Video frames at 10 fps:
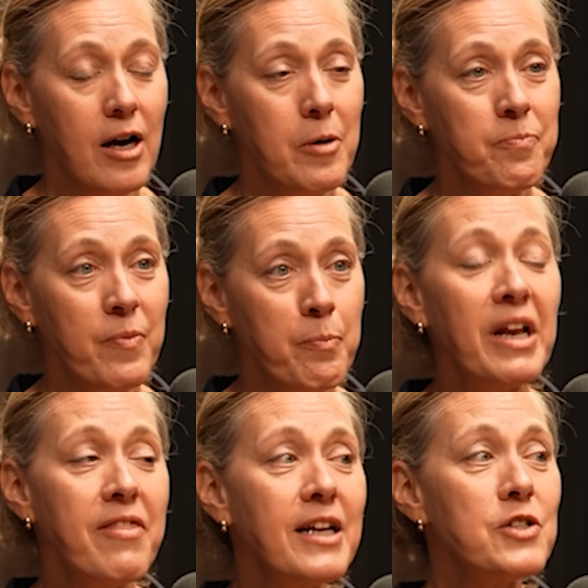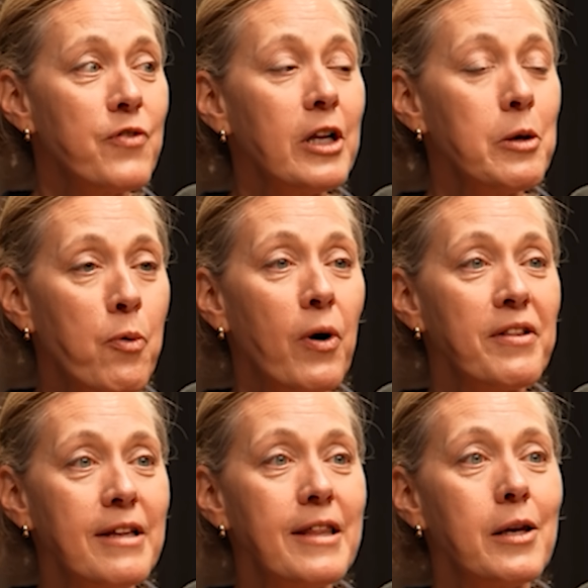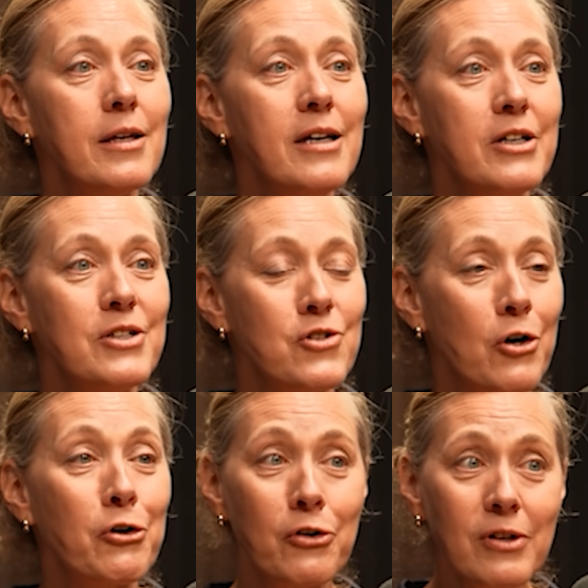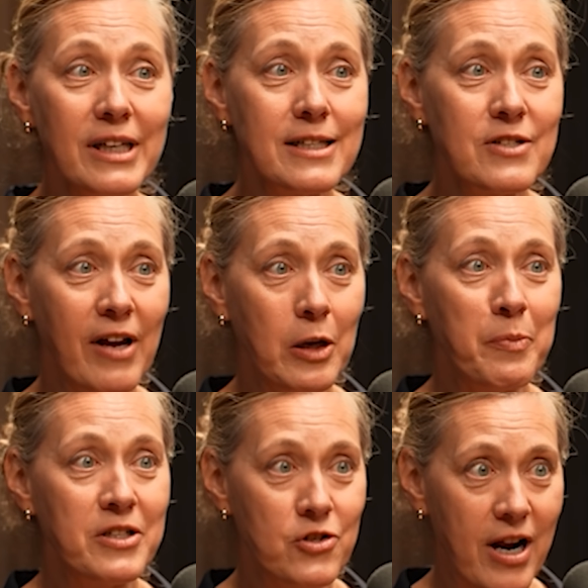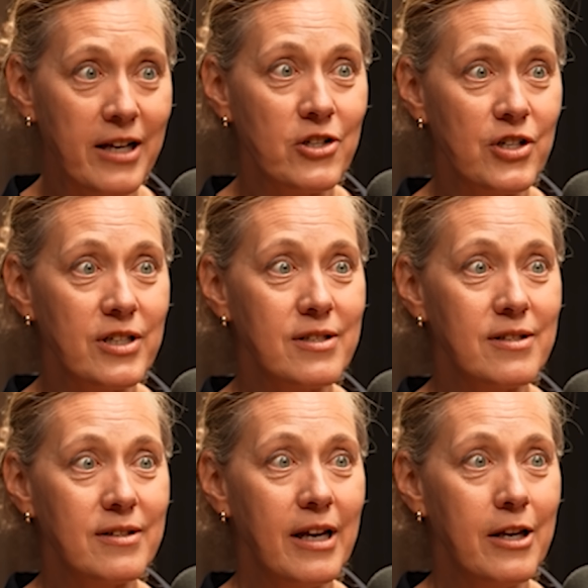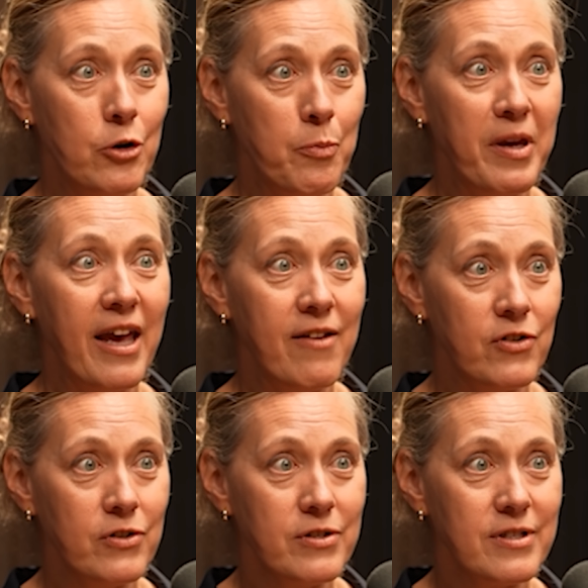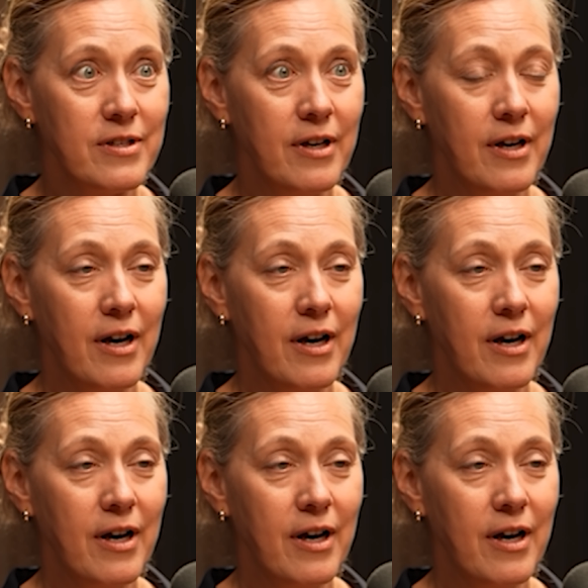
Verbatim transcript: Um, but I think it's really important that they start early developing strategies and new behaviors.